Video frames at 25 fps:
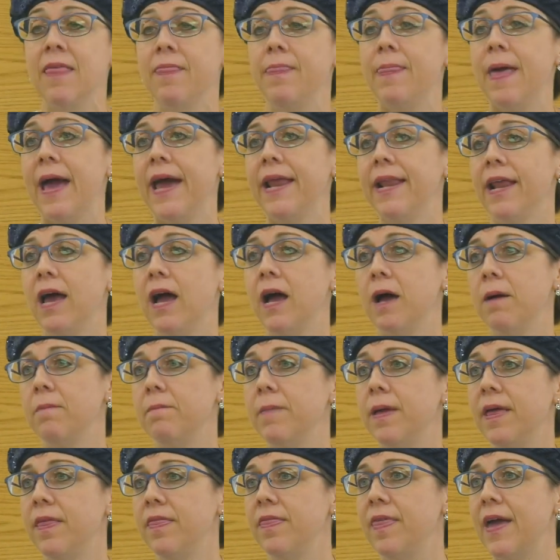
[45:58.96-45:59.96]
that,
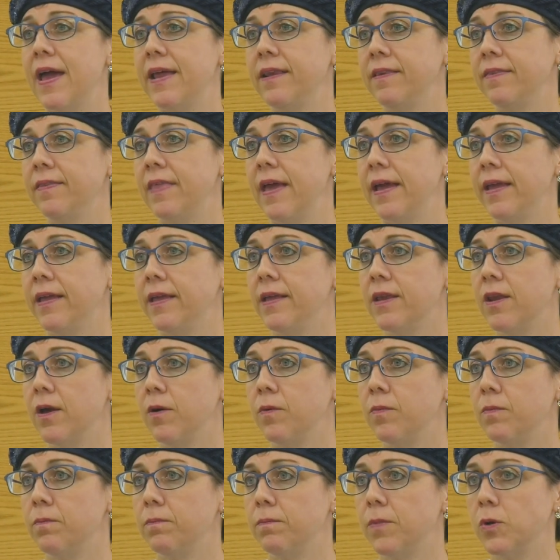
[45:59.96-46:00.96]
um, that, that, you
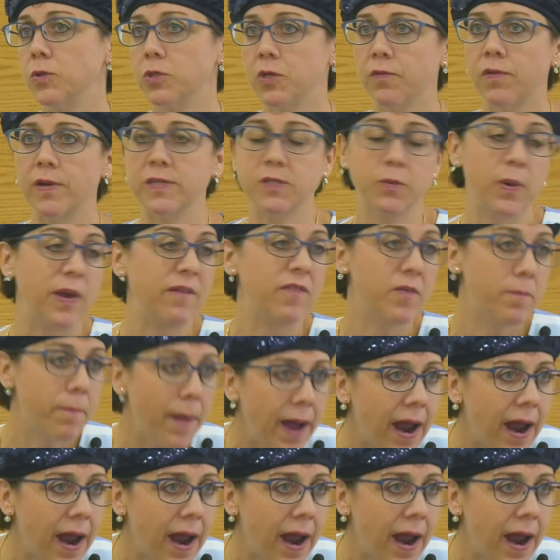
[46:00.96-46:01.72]
know, Moshe runs away from